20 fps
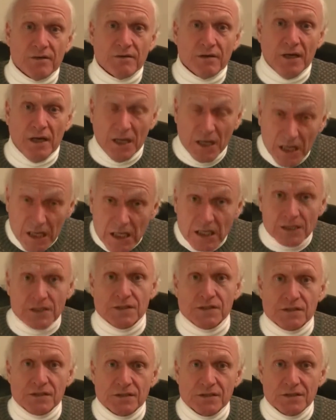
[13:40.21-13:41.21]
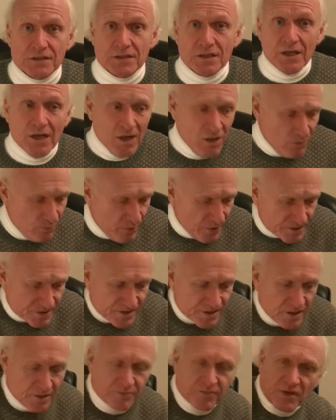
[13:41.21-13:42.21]
It is. But
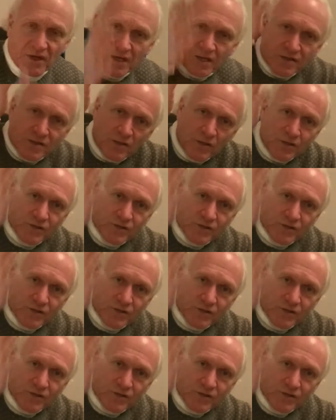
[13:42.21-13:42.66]
something so